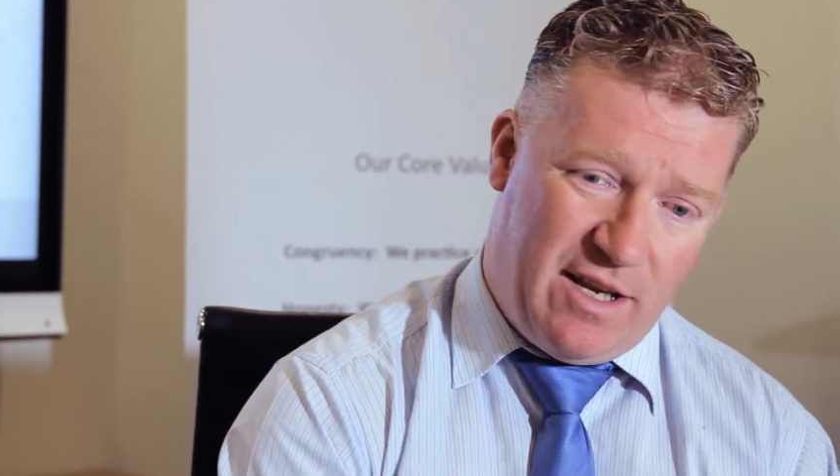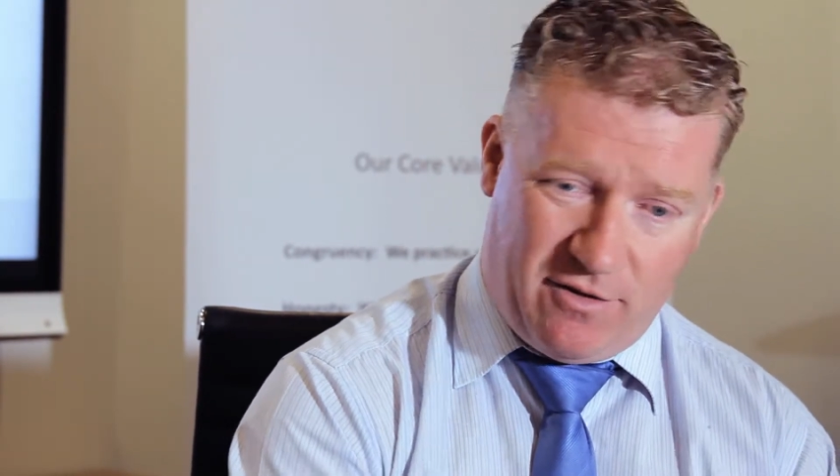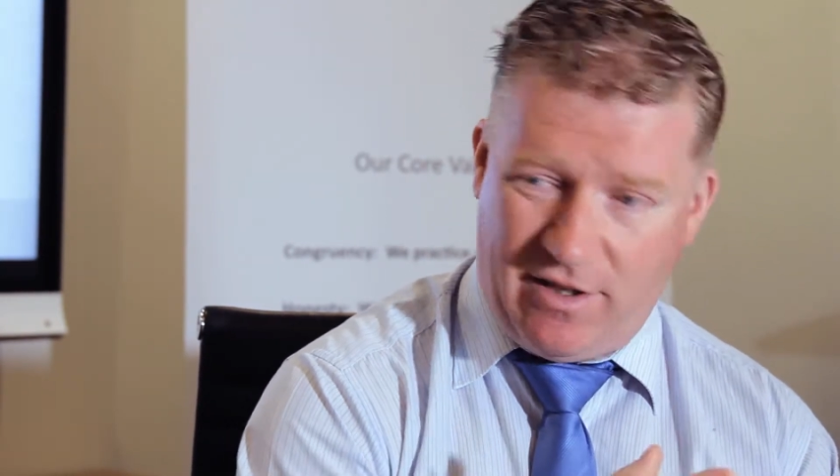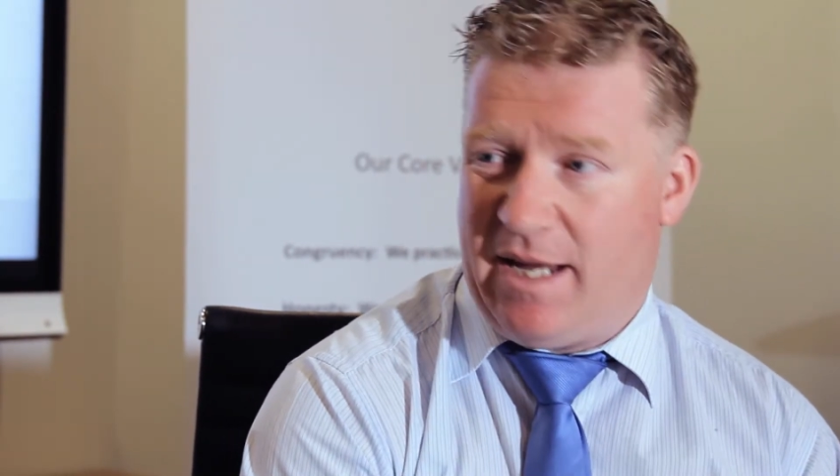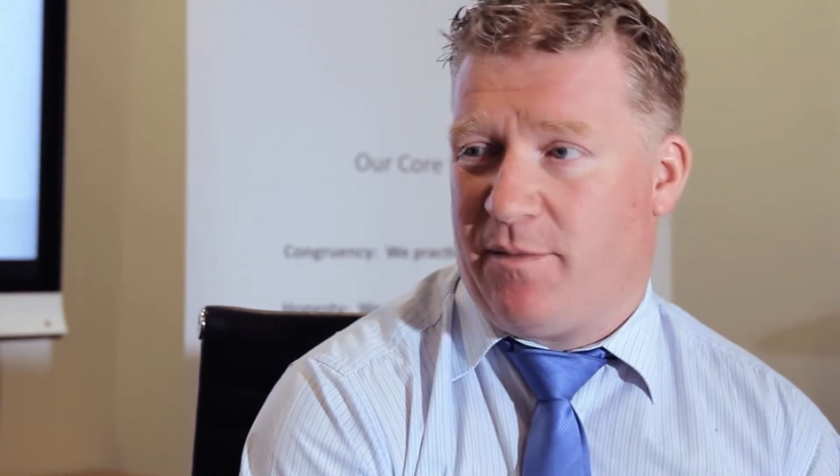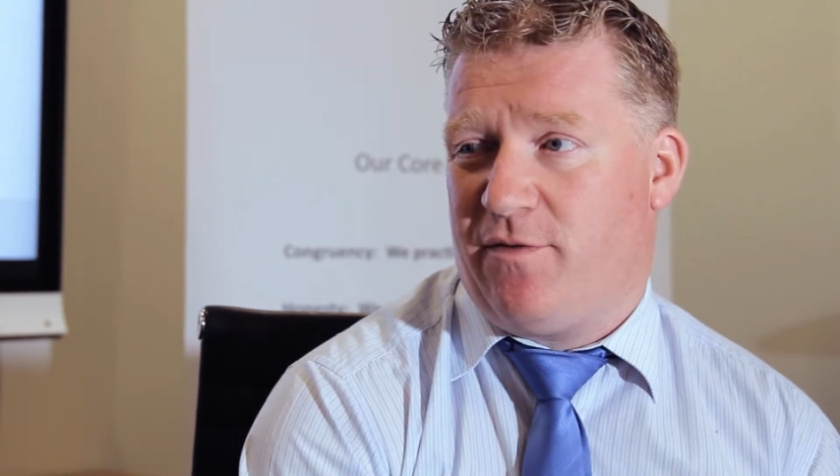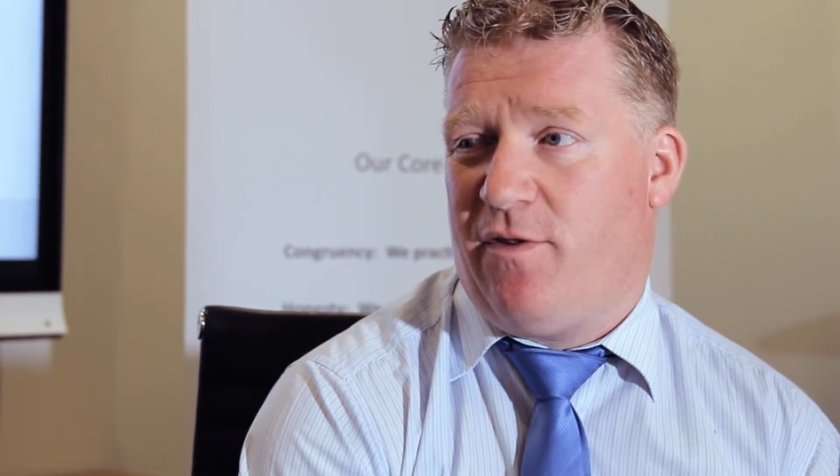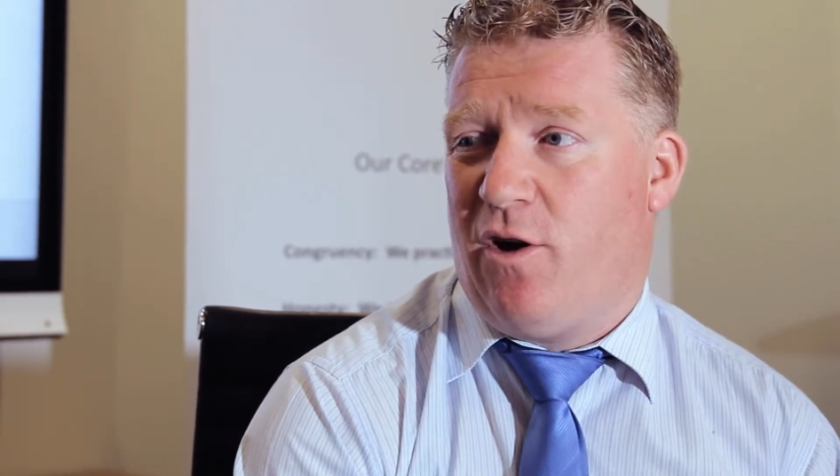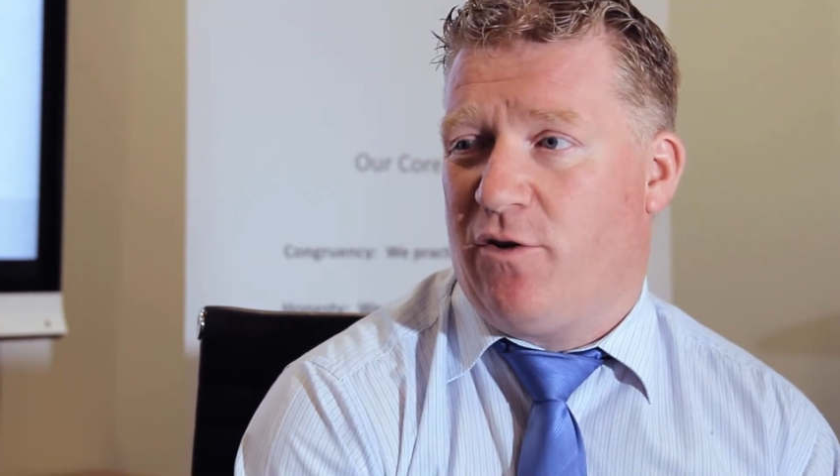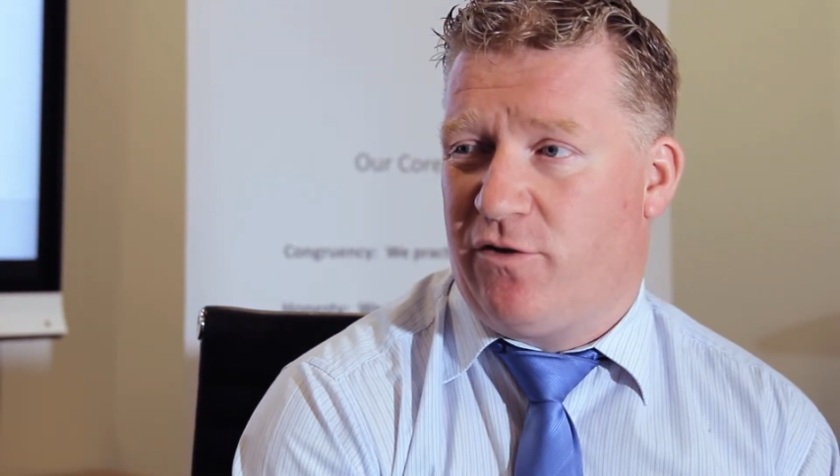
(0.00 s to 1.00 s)
setting up
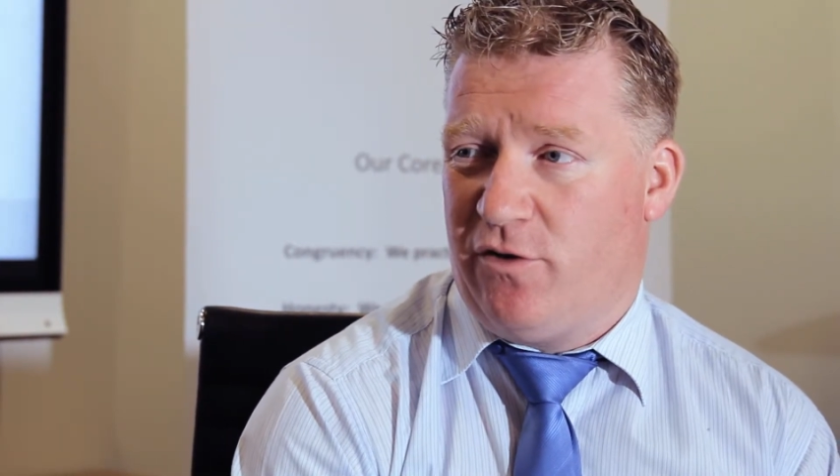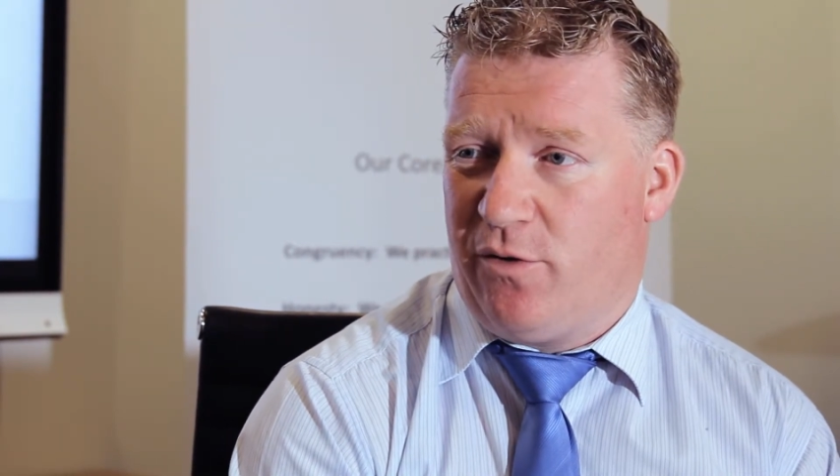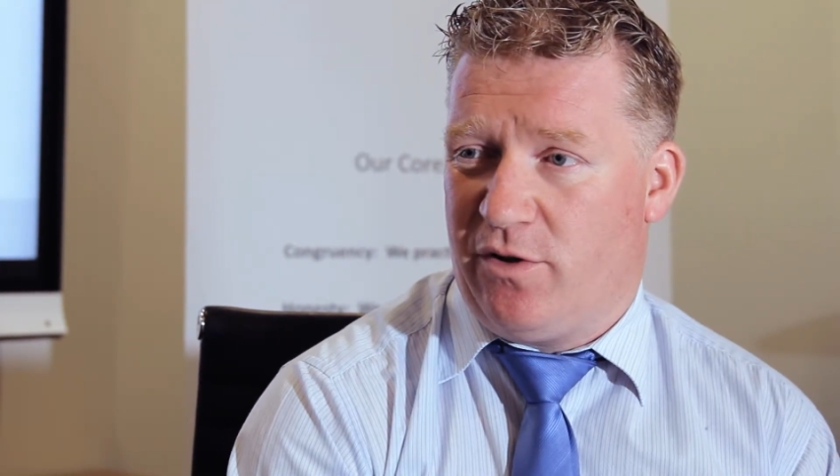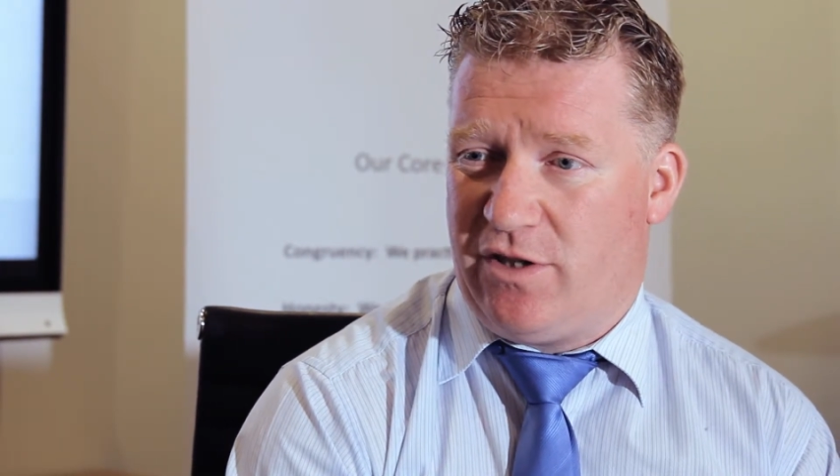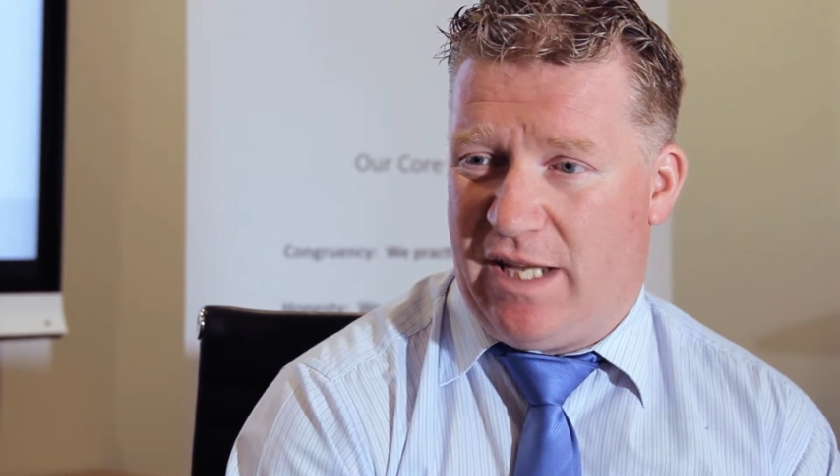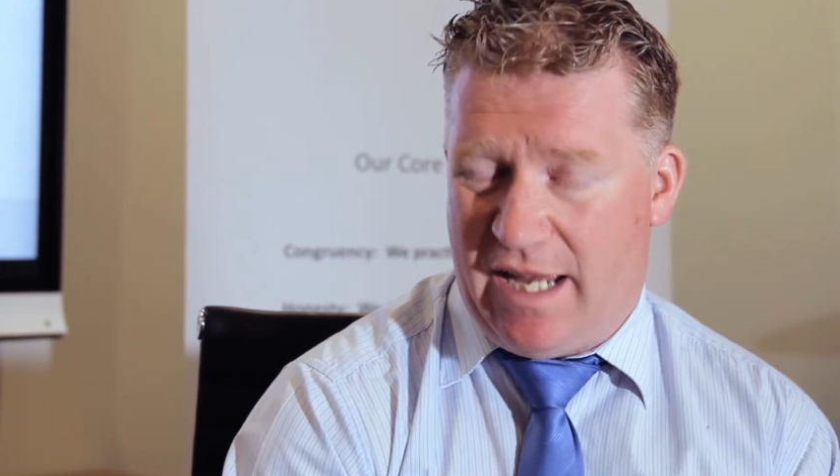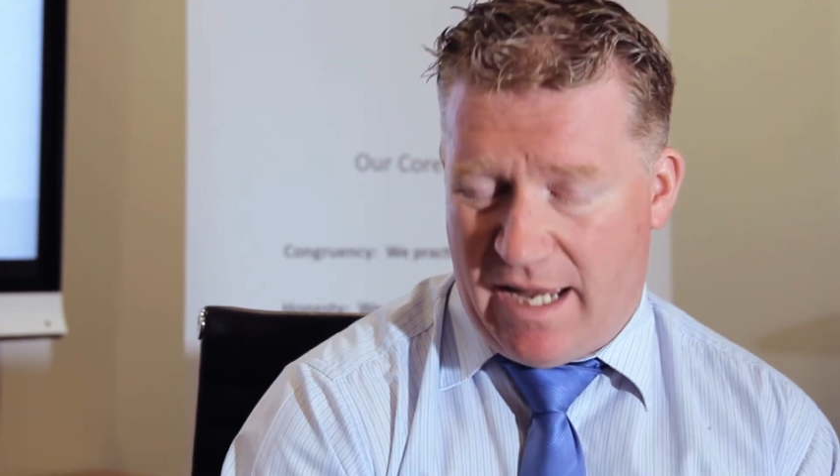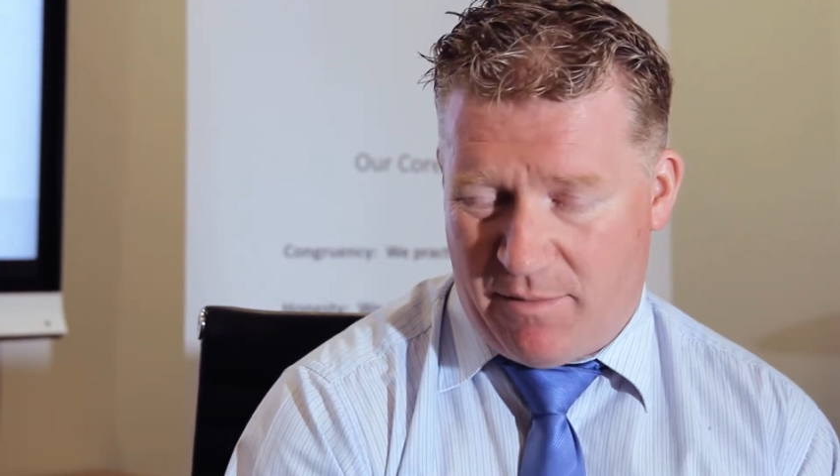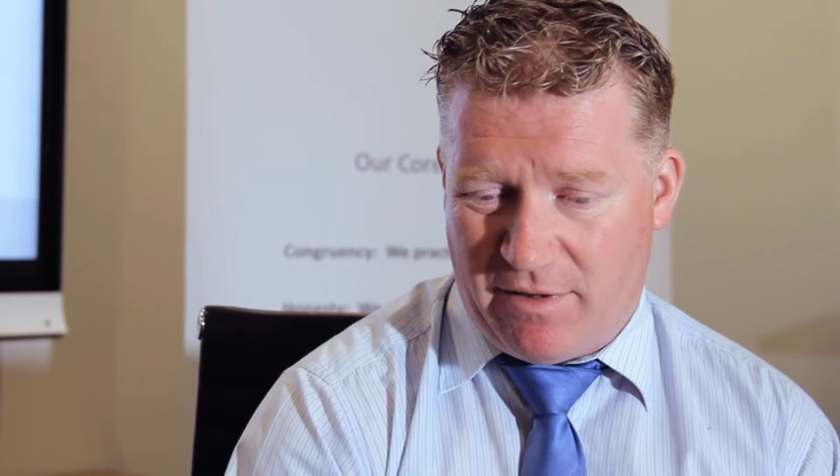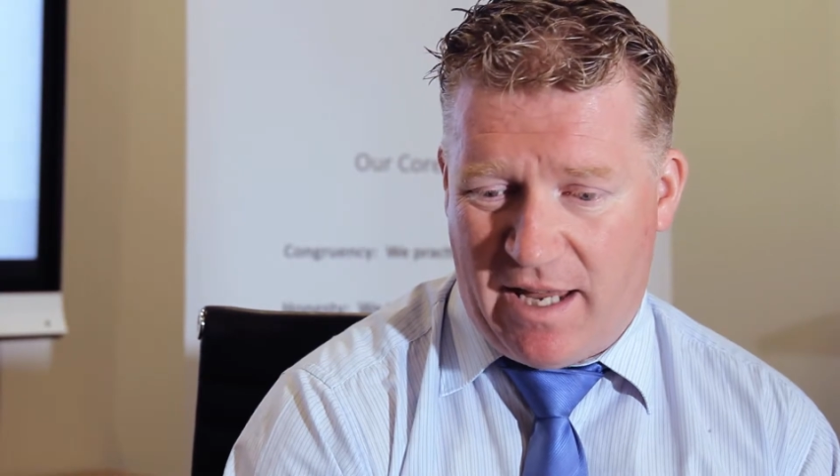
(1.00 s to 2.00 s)
file storage there
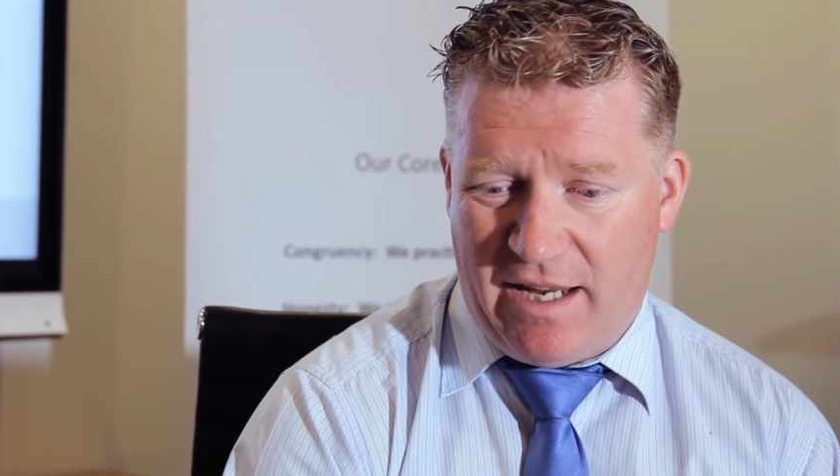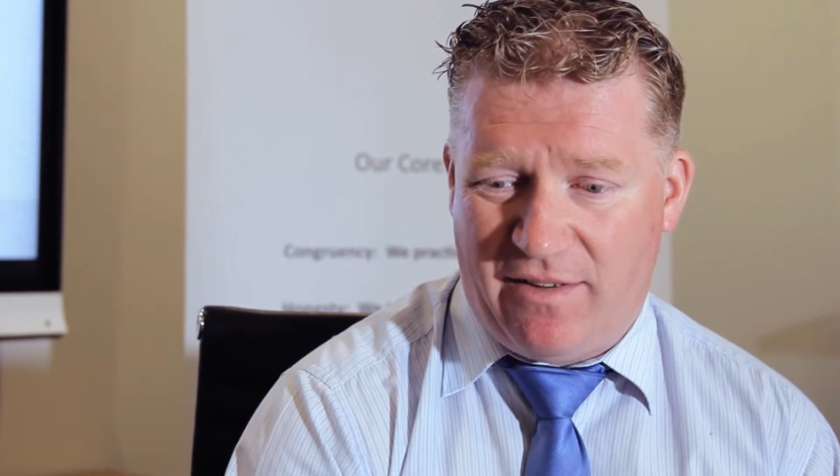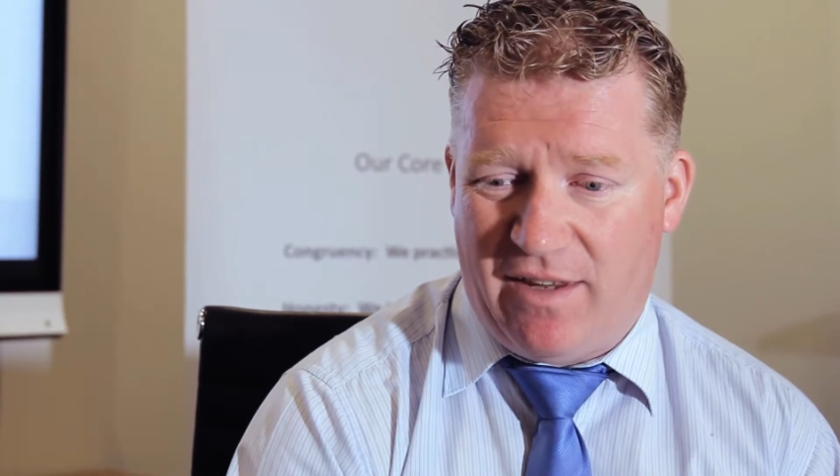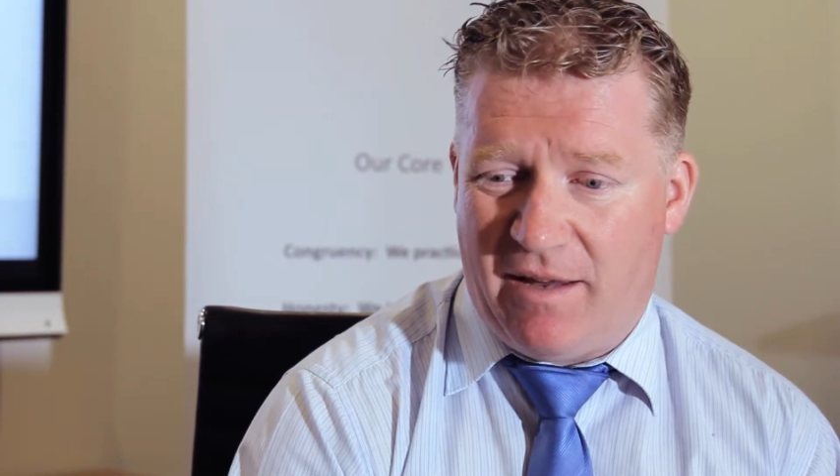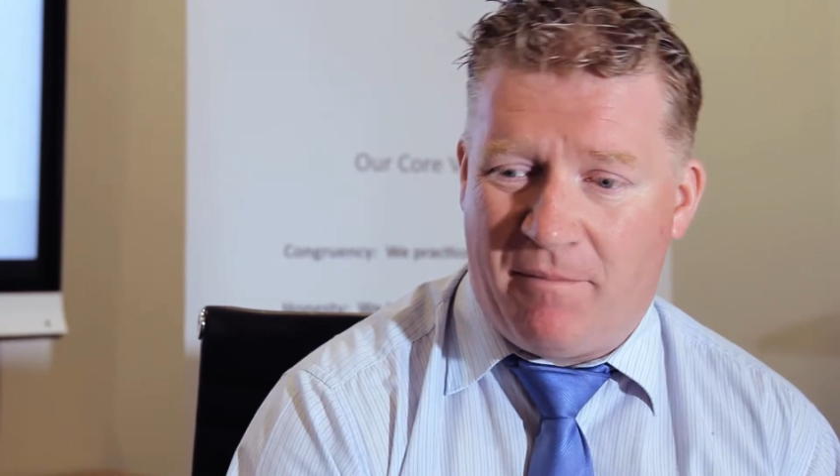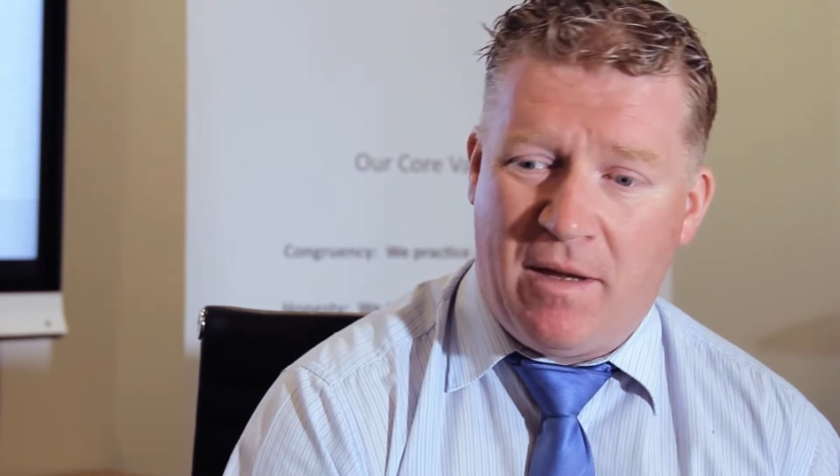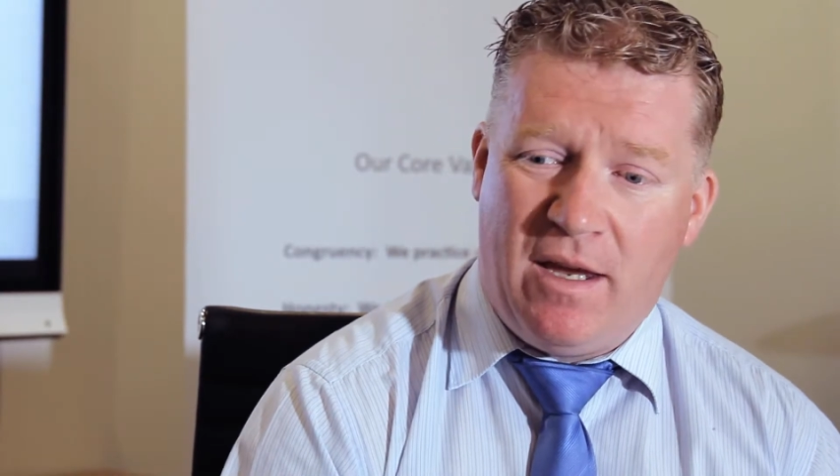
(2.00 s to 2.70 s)
and retaining it there.